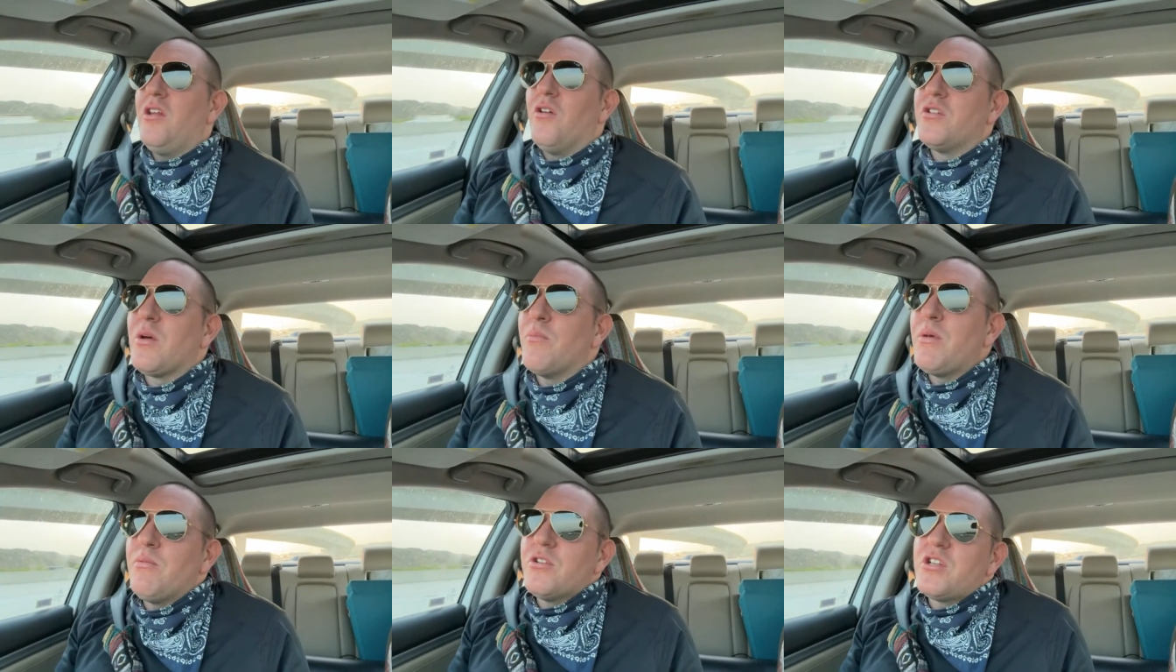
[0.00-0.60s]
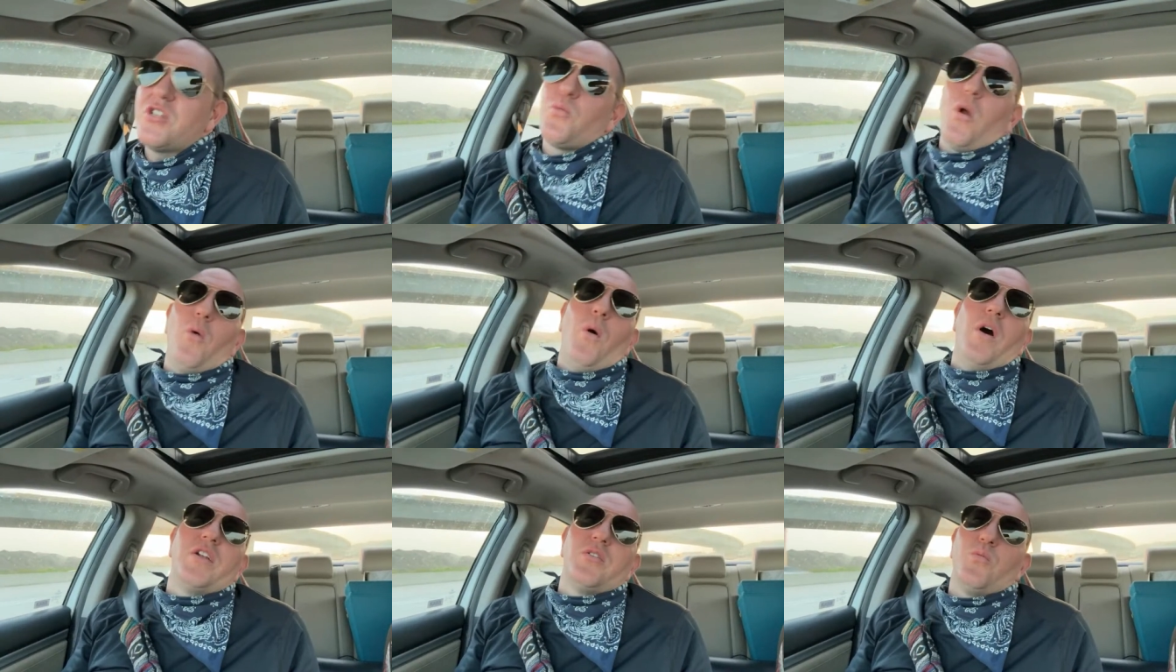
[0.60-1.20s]
some people just want to
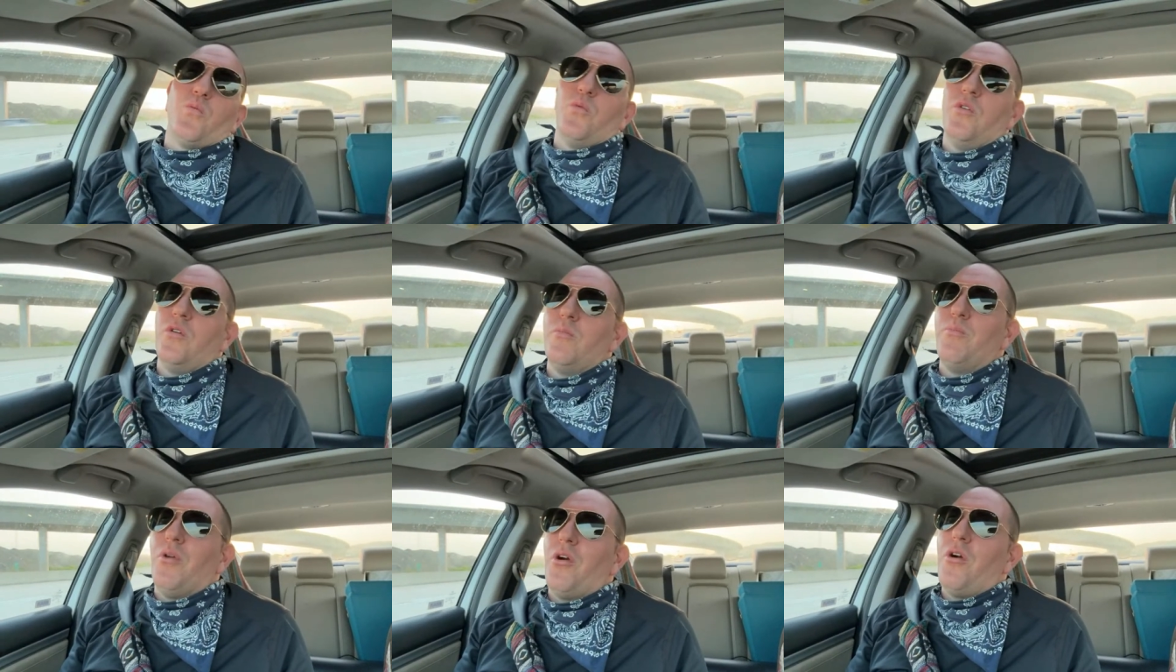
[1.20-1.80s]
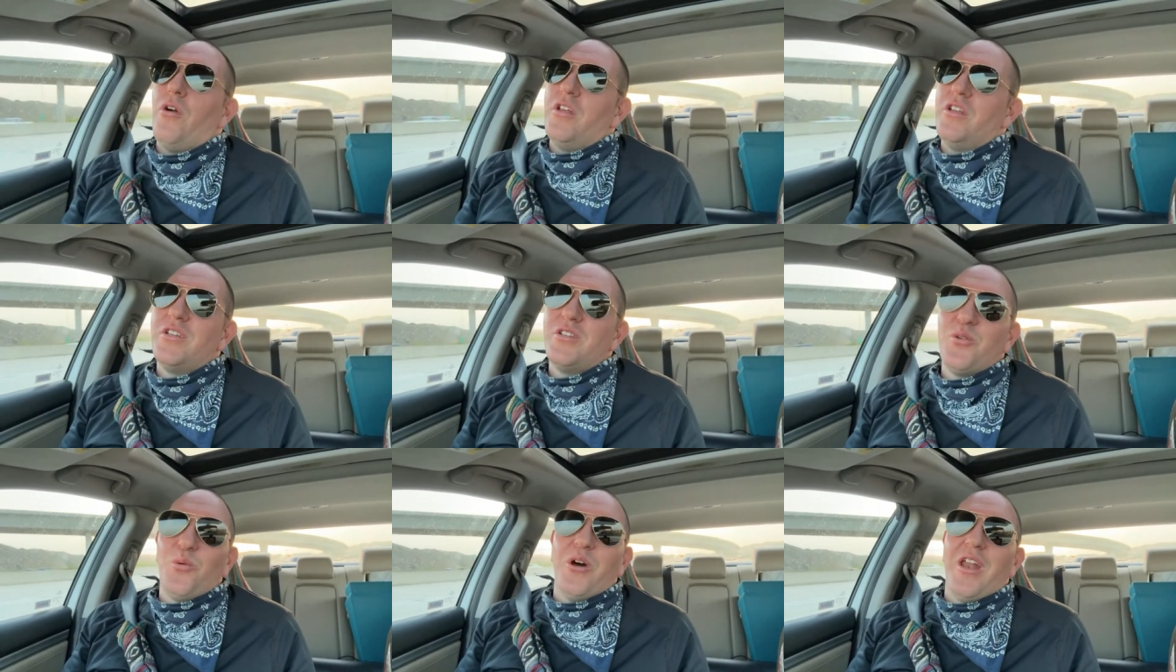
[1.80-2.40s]
watch the world burn,
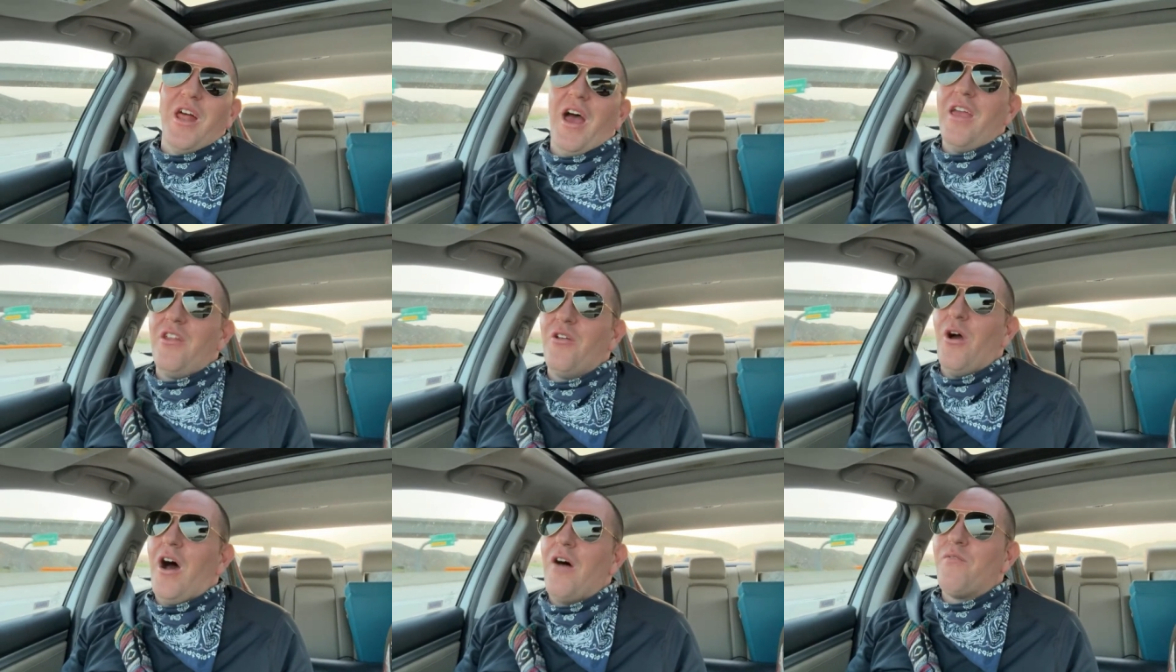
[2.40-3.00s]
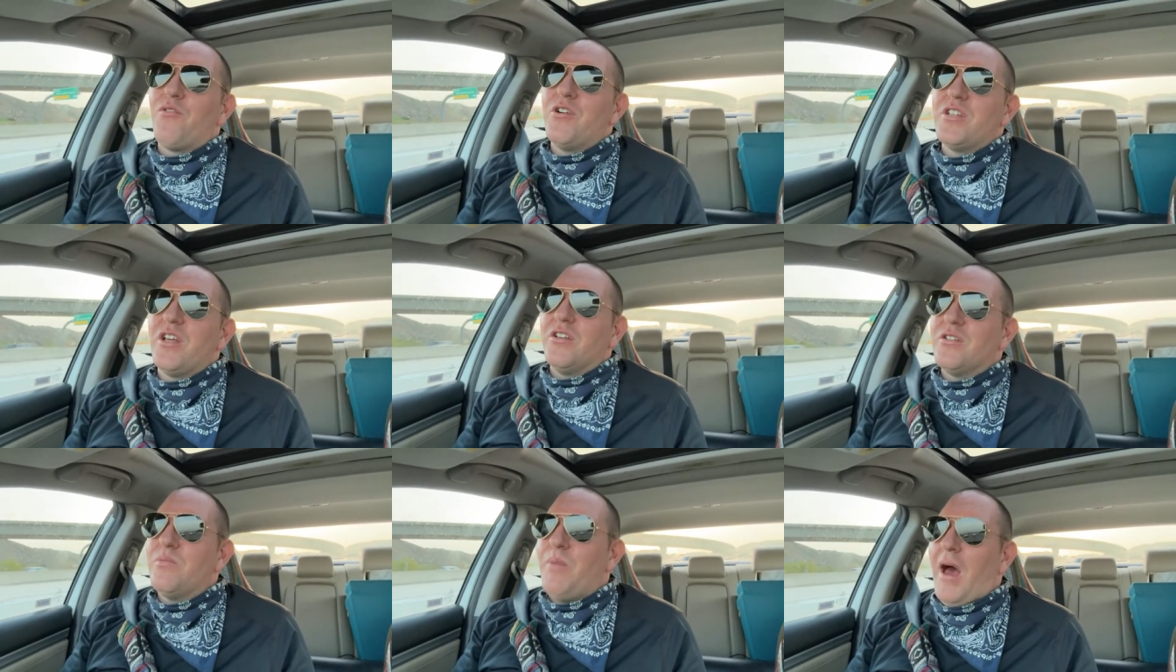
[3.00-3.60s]
is what, Alfred
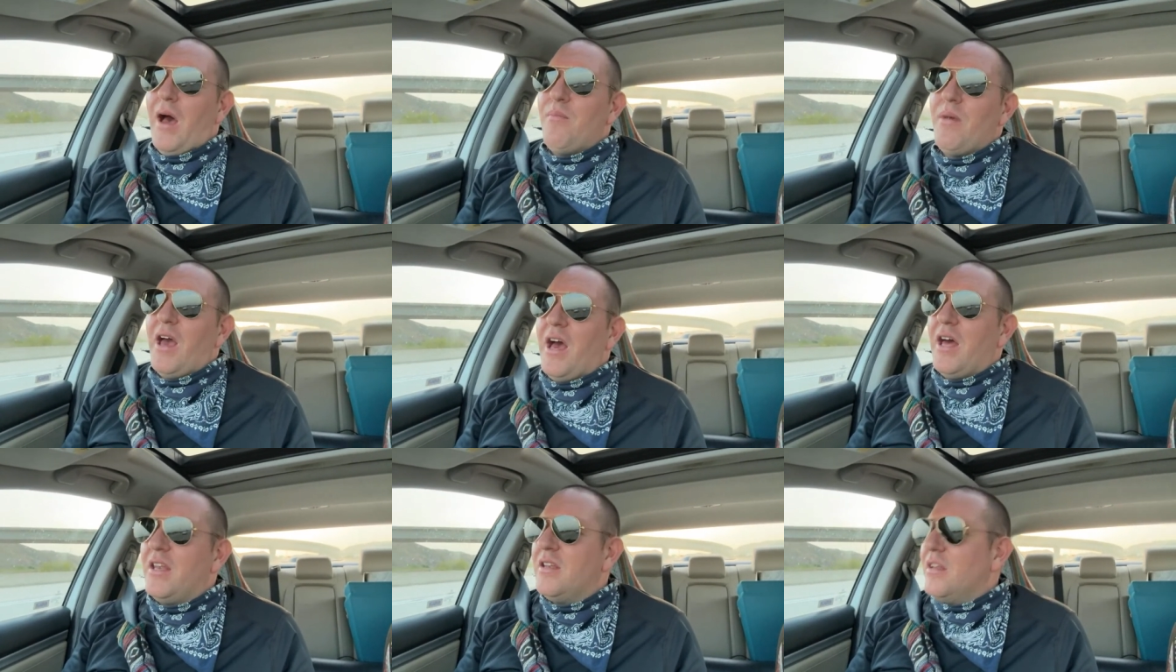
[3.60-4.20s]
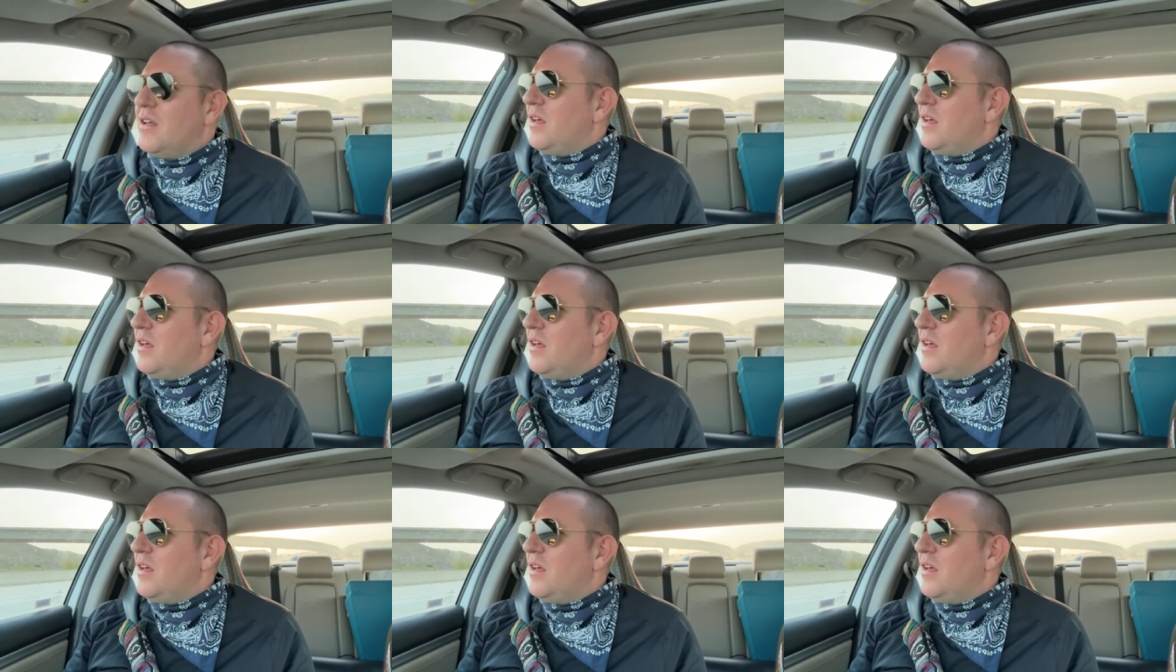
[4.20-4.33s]
tells Batman.